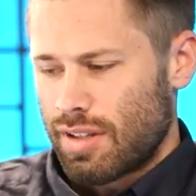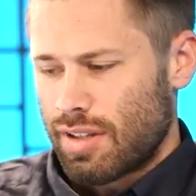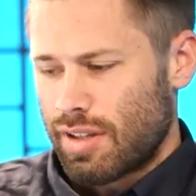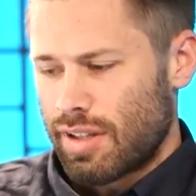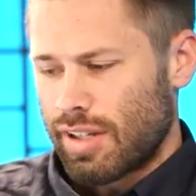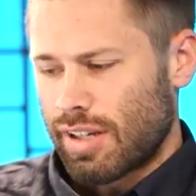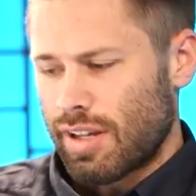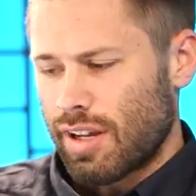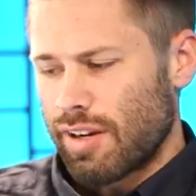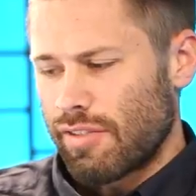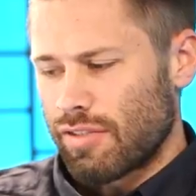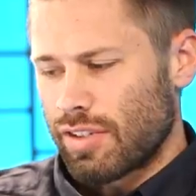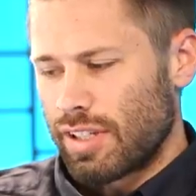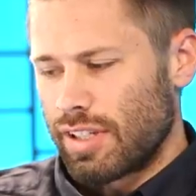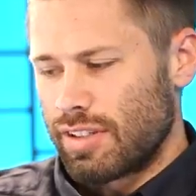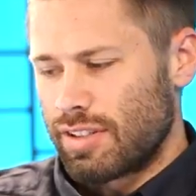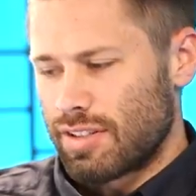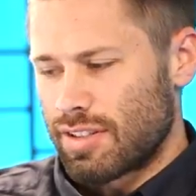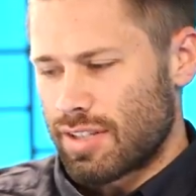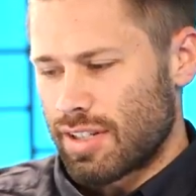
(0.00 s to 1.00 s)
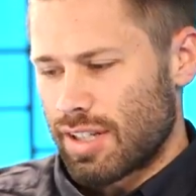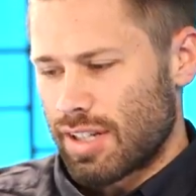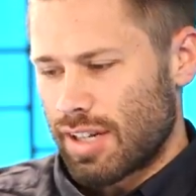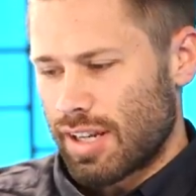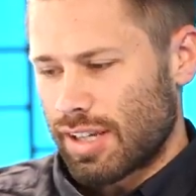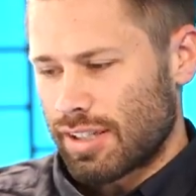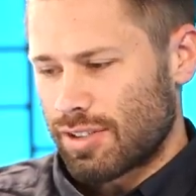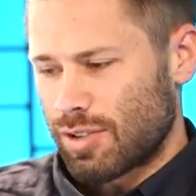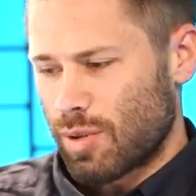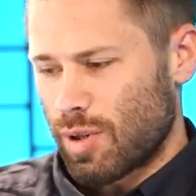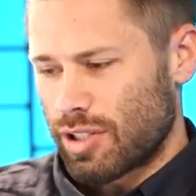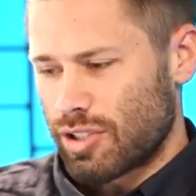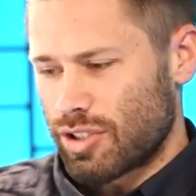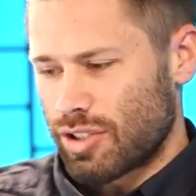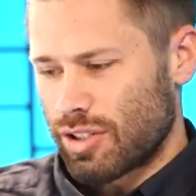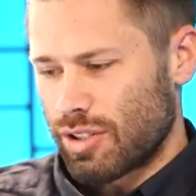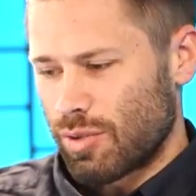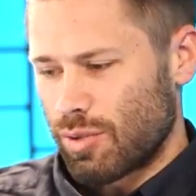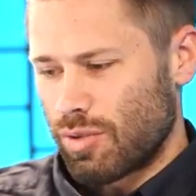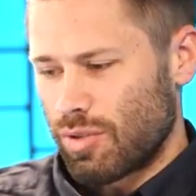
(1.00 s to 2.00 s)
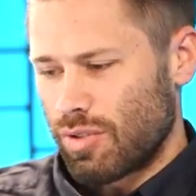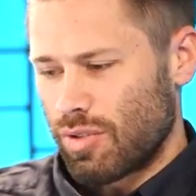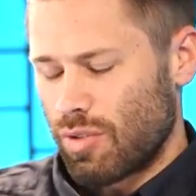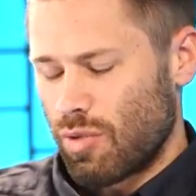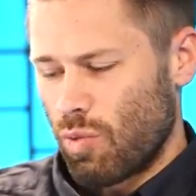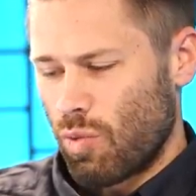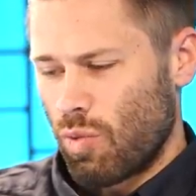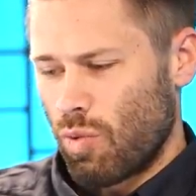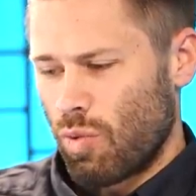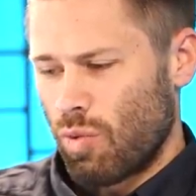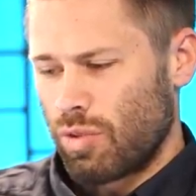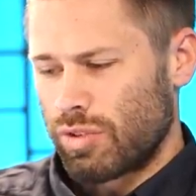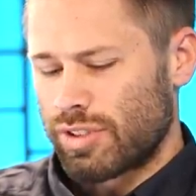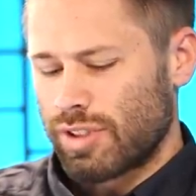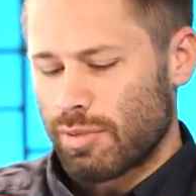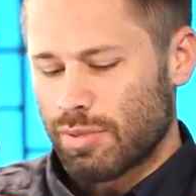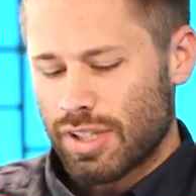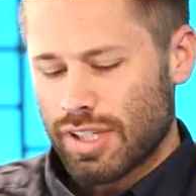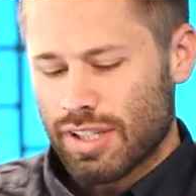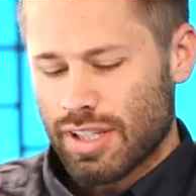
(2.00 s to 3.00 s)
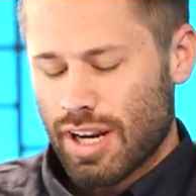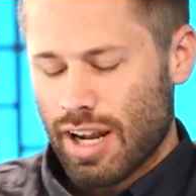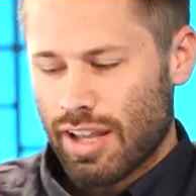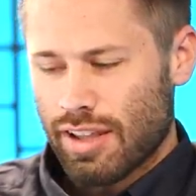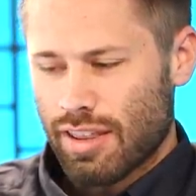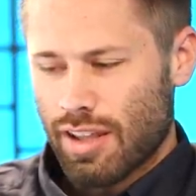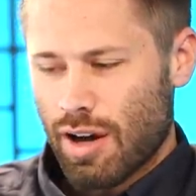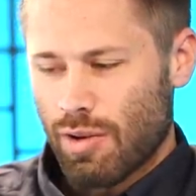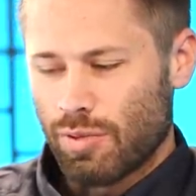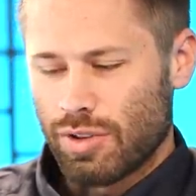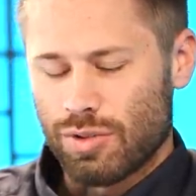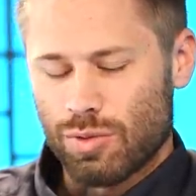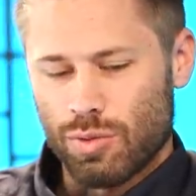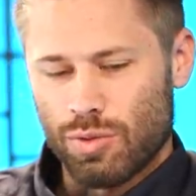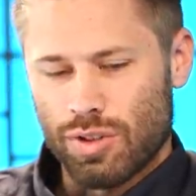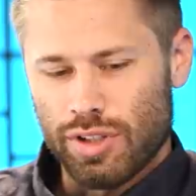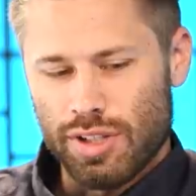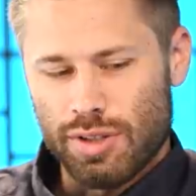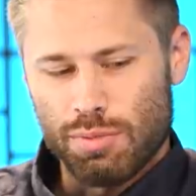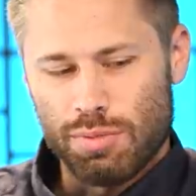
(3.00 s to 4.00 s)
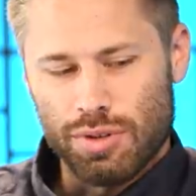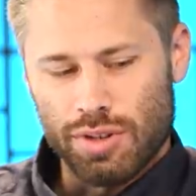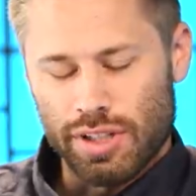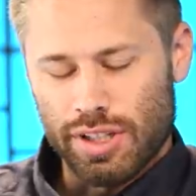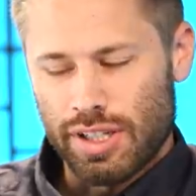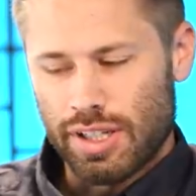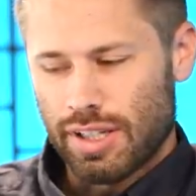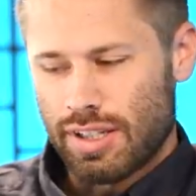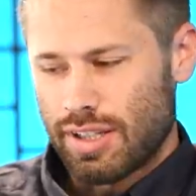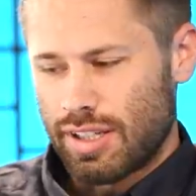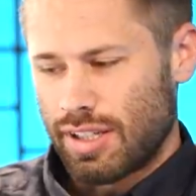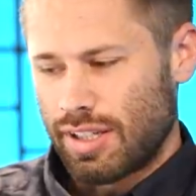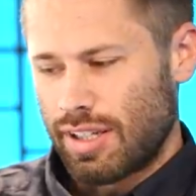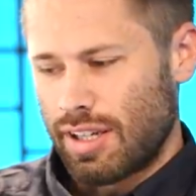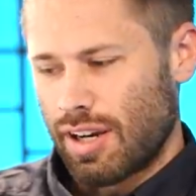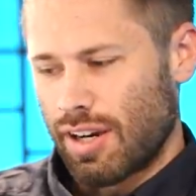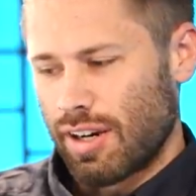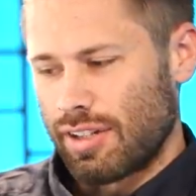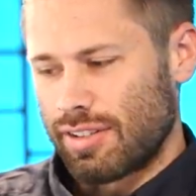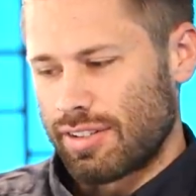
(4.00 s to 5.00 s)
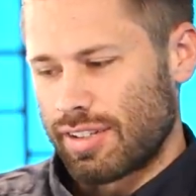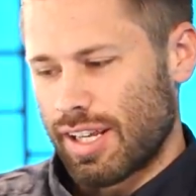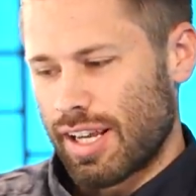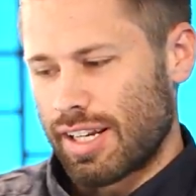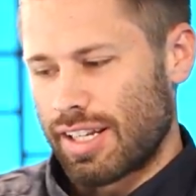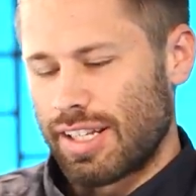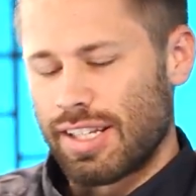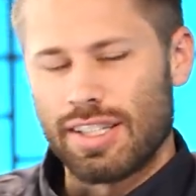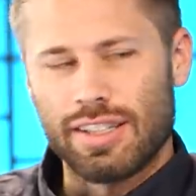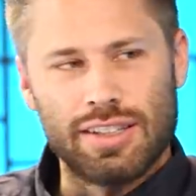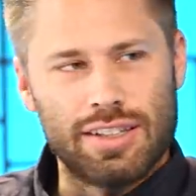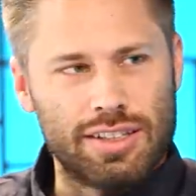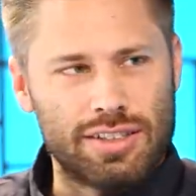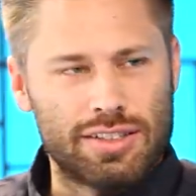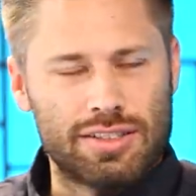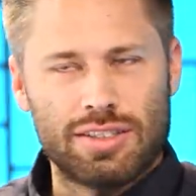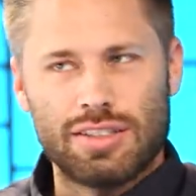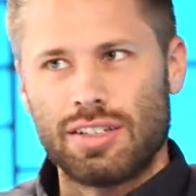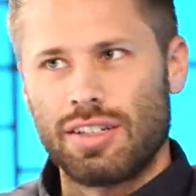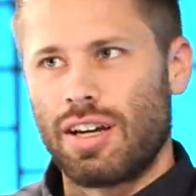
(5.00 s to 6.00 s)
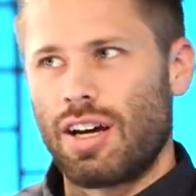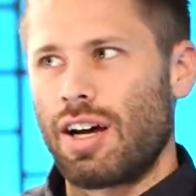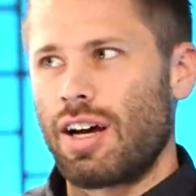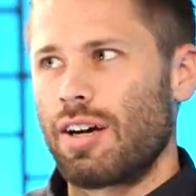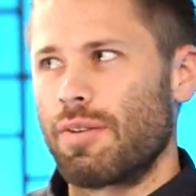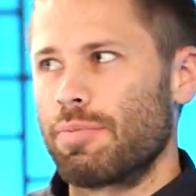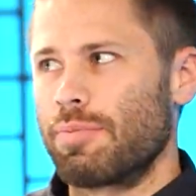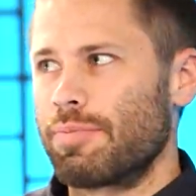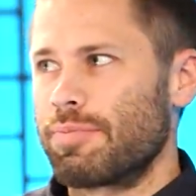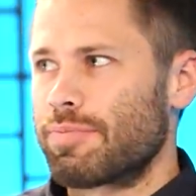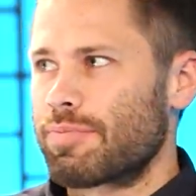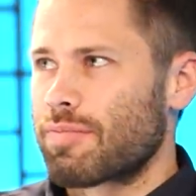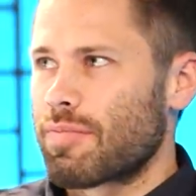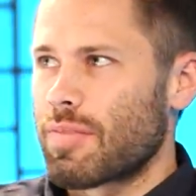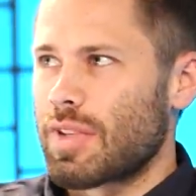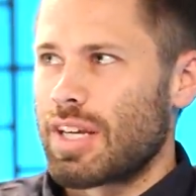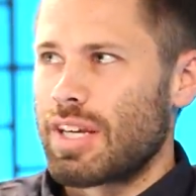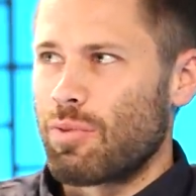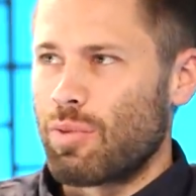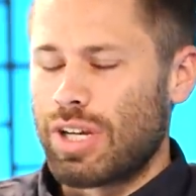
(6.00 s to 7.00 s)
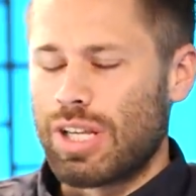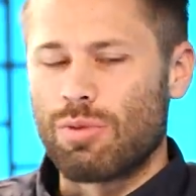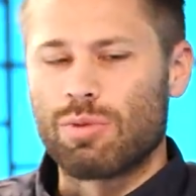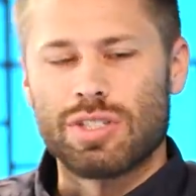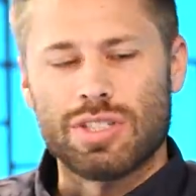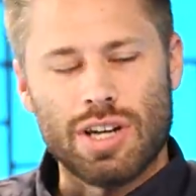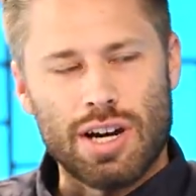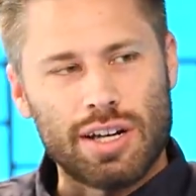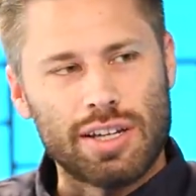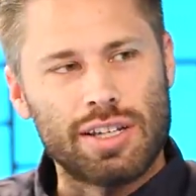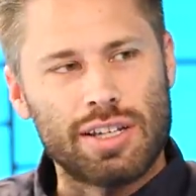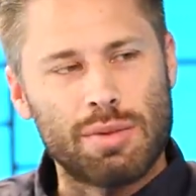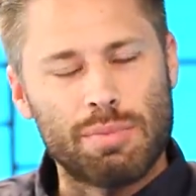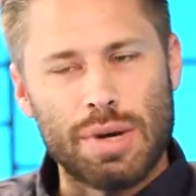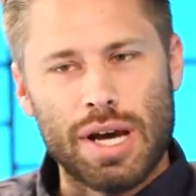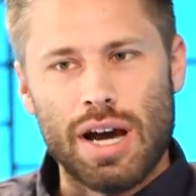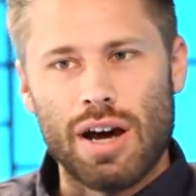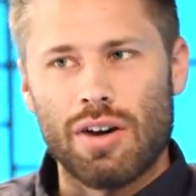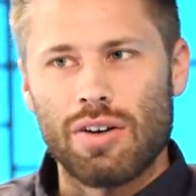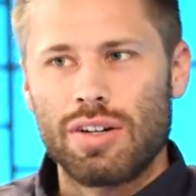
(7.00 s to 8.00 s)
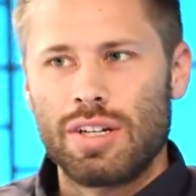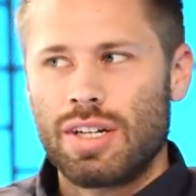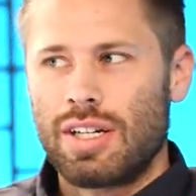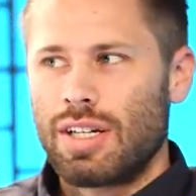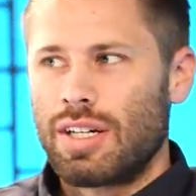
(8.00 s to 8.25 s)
That kind of leads into the next question. Something that I thought was really brilliant that Gary said in this, when he was talking about